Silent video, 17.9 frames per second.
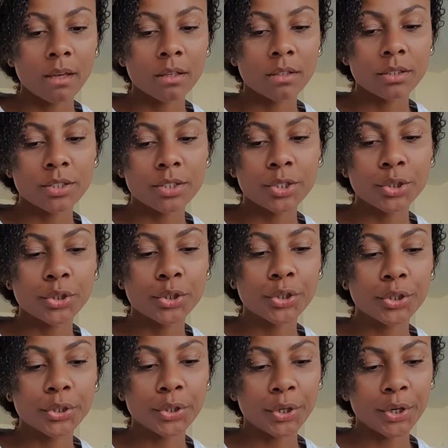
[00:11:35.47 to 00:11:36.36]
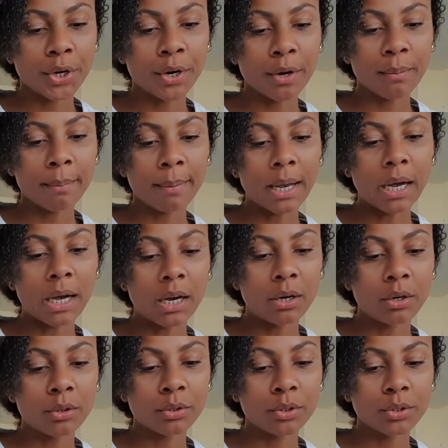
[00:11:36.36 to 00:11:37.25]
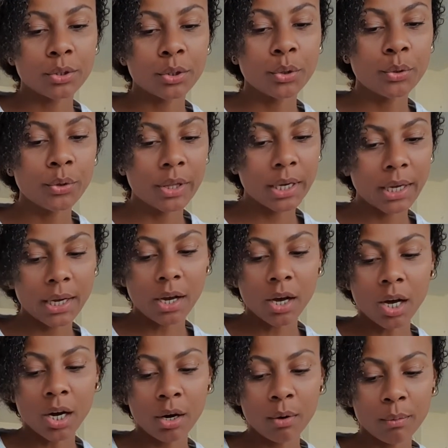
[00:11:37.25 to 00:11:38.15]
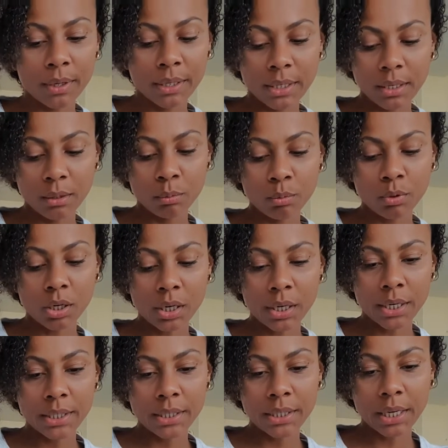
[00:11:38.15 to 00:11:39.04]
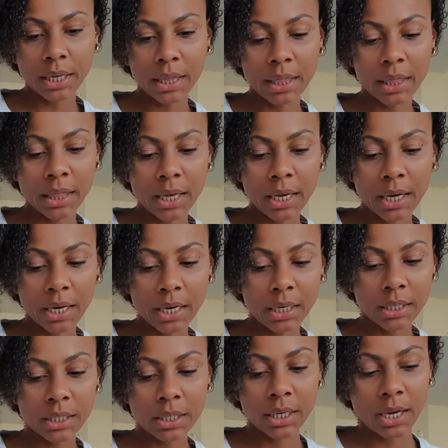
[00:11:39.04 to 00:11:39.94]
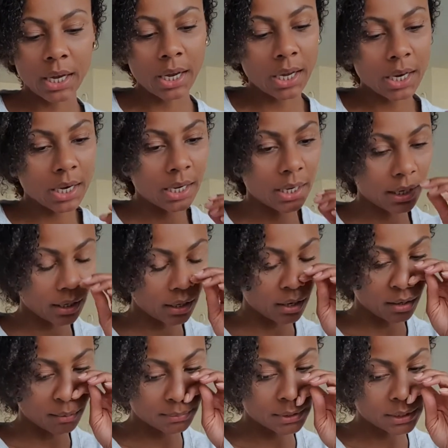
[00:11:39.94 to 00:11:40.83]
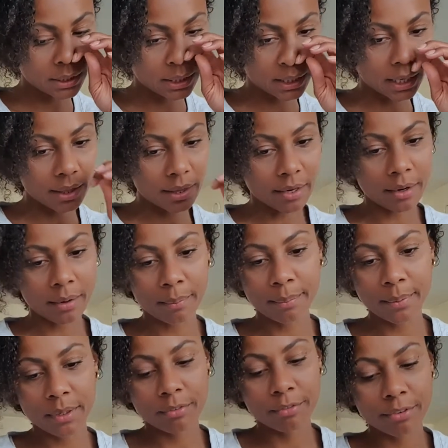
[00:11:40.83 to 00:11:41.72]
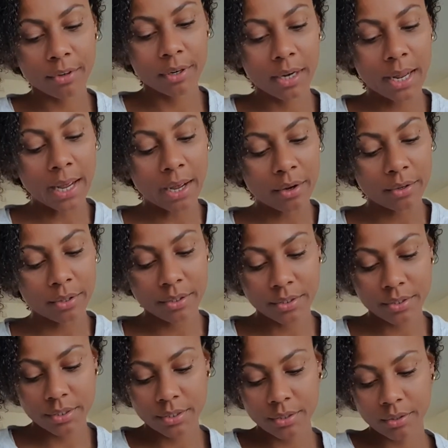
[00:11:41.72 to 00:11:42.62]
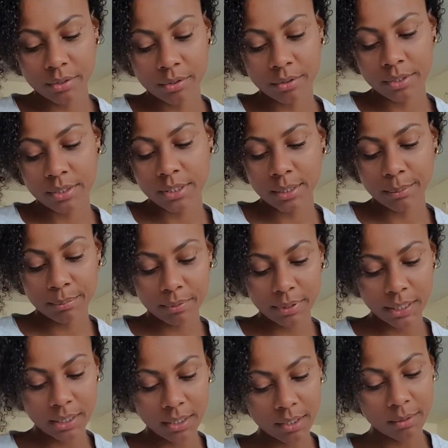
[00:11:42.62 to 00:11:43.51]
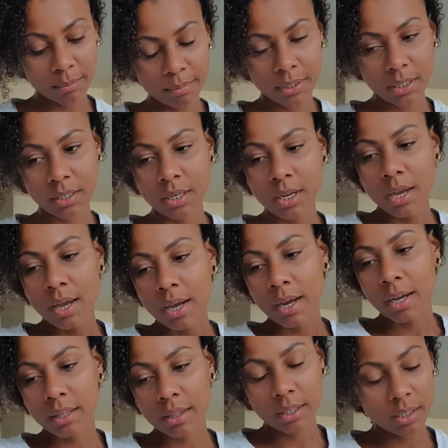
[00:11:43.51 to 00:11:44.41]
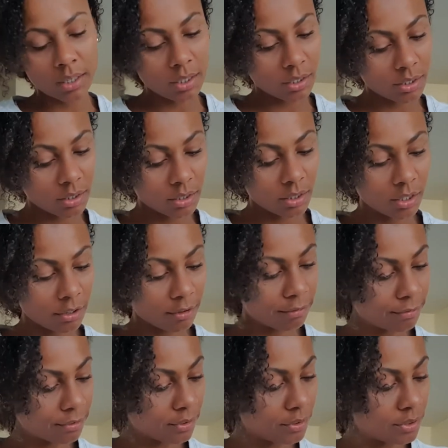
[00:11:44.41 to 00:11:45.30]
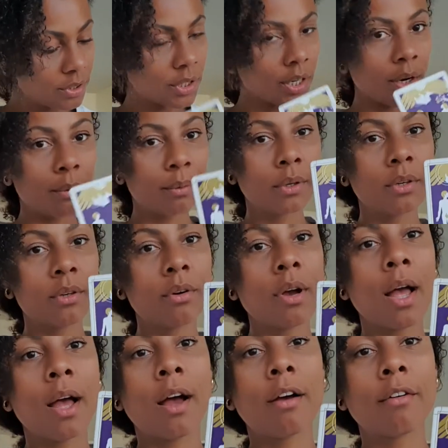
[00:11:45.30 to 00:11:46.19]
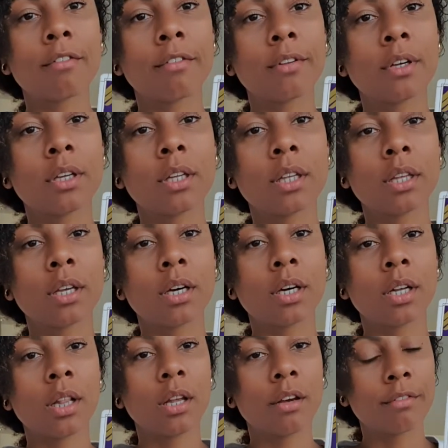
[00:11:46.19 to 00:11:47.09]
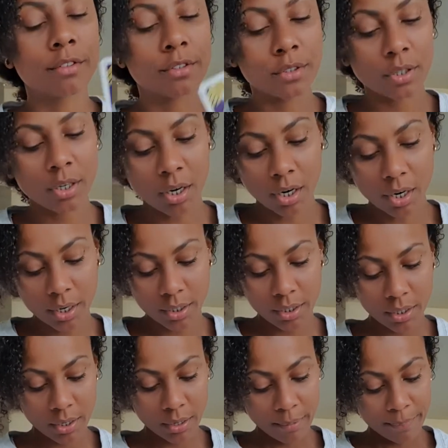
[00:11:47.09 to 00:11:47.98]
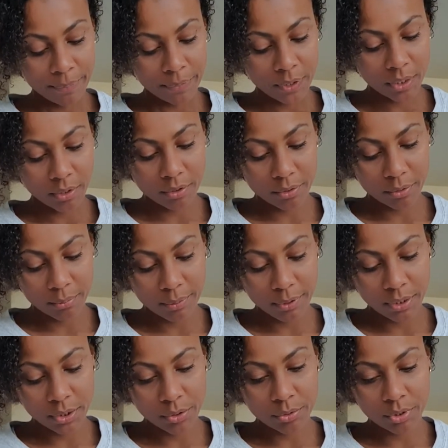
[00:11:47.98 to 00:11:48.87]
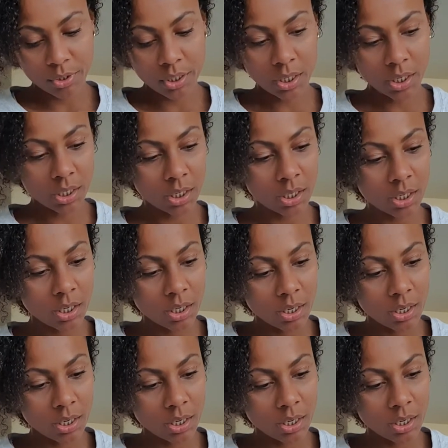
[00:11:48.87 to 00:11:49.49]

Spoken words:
secure about who they are, what they want, and then they can come together. But for now they're still separated. But I think in the near future we do have the Lover's card. There could be union.